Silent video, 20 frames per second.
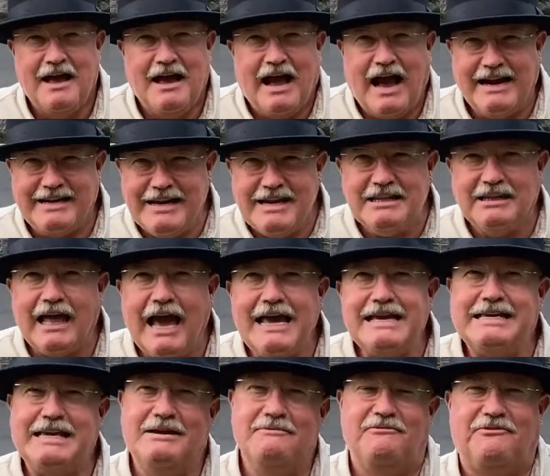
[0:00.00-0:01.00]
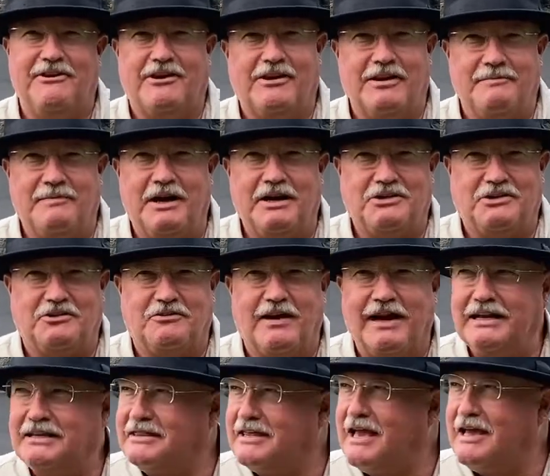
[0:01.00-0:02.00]
I didn't like him very much
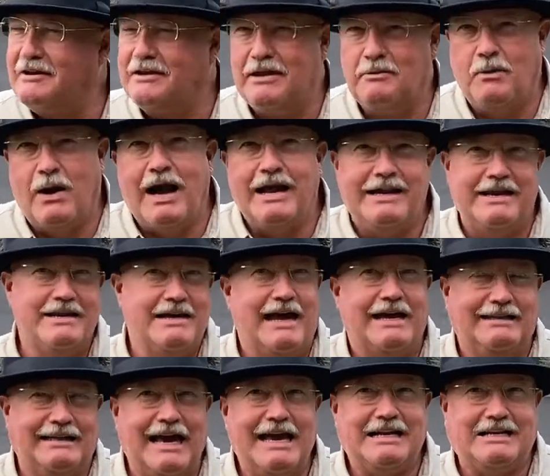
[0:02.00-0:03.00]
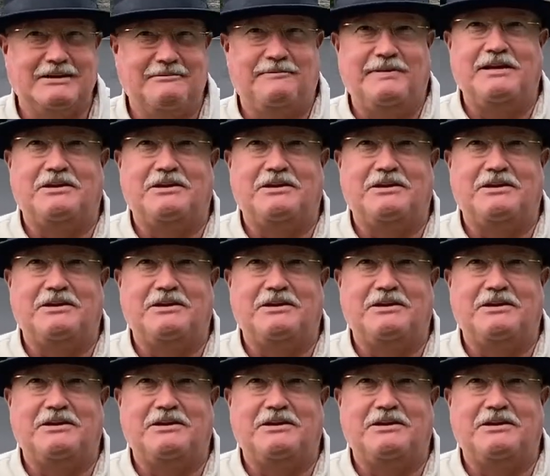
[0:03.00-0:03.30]
right then. And why didn't I like him?